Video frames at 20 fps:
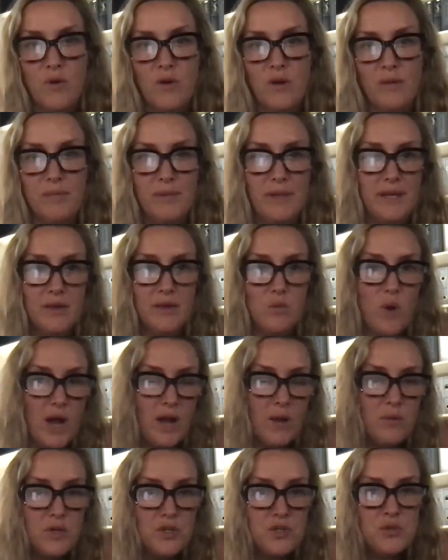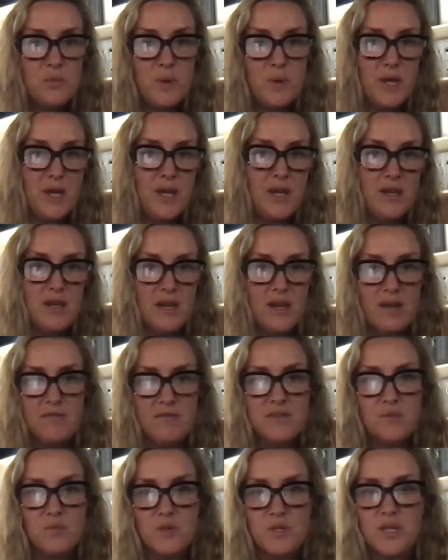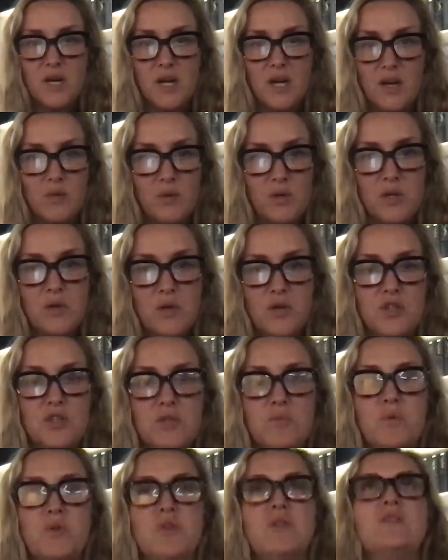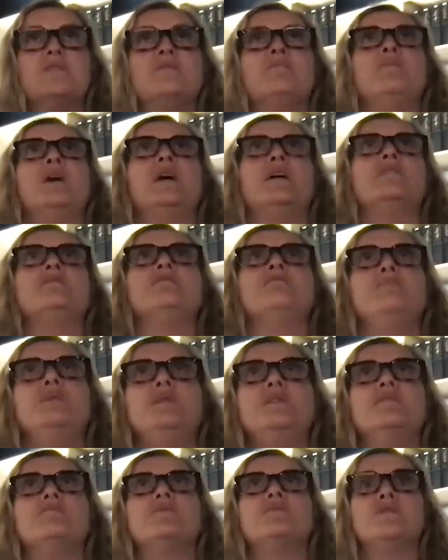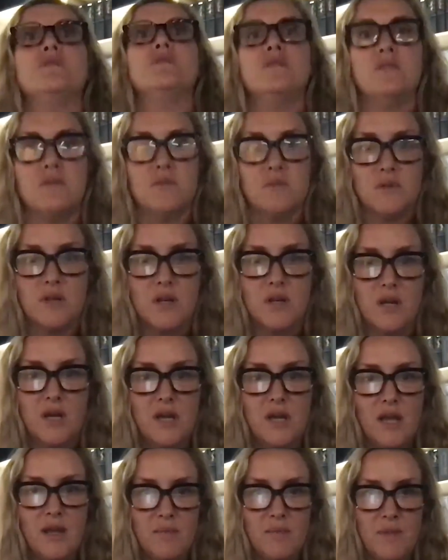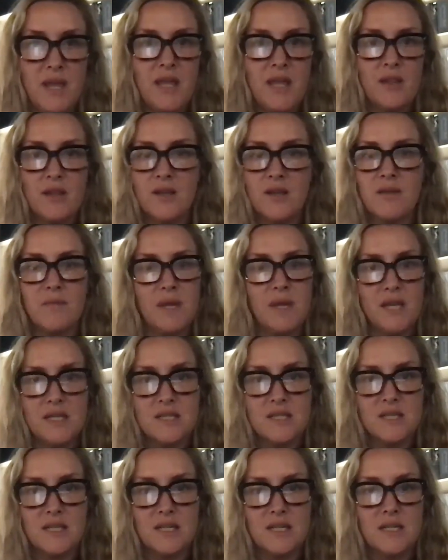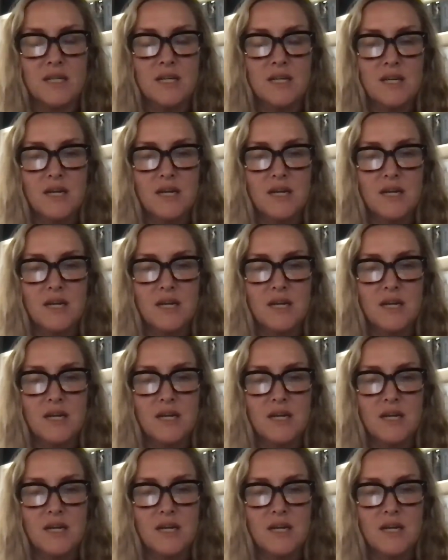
I'm like, why would you pay to have someone tile when you can just put this massive piece of stone and make it look amazing?